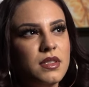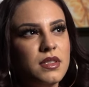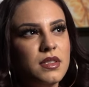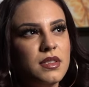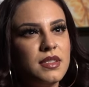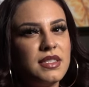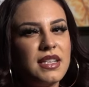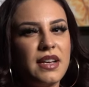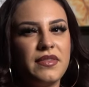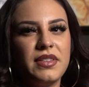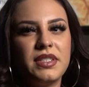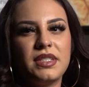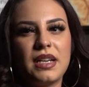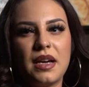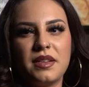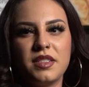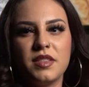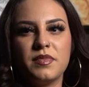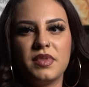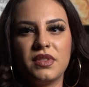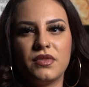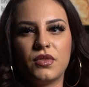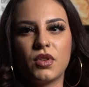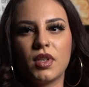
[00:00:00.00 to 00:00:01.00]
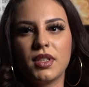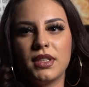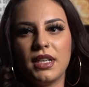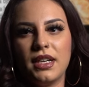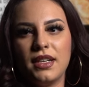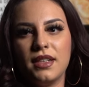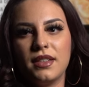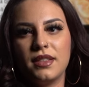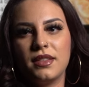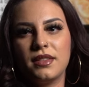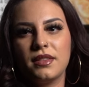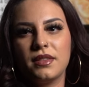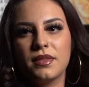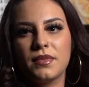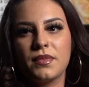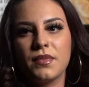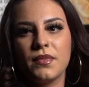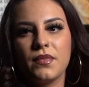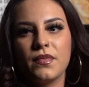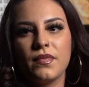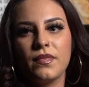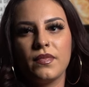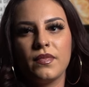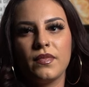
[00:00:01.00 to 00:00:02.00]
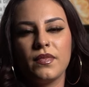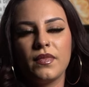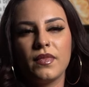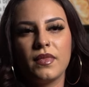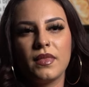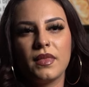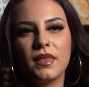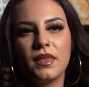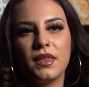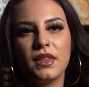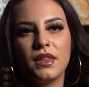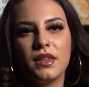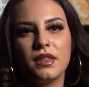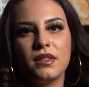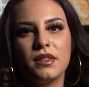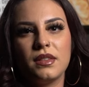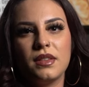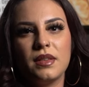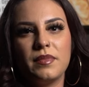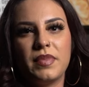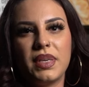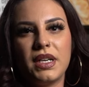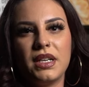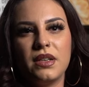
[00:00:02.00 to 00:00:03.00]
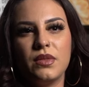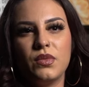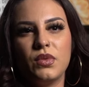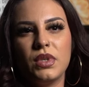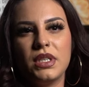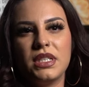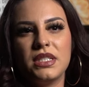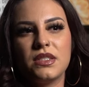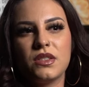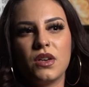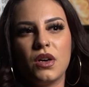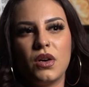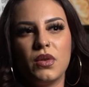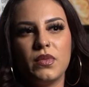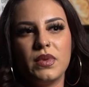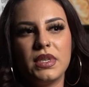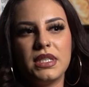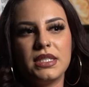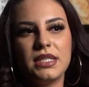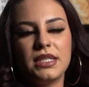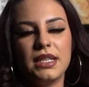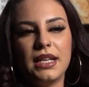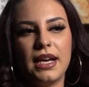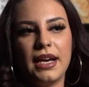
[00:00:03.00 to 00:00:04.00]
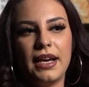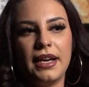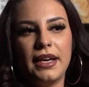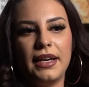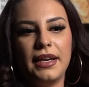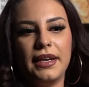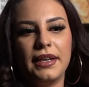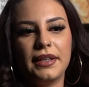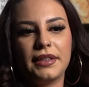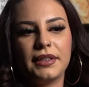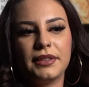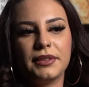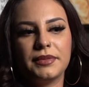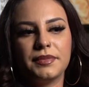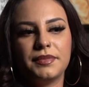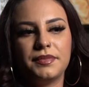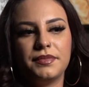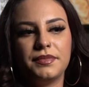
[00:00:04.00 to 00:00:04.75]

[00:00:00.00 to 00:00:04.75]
7 times before that. But it was always like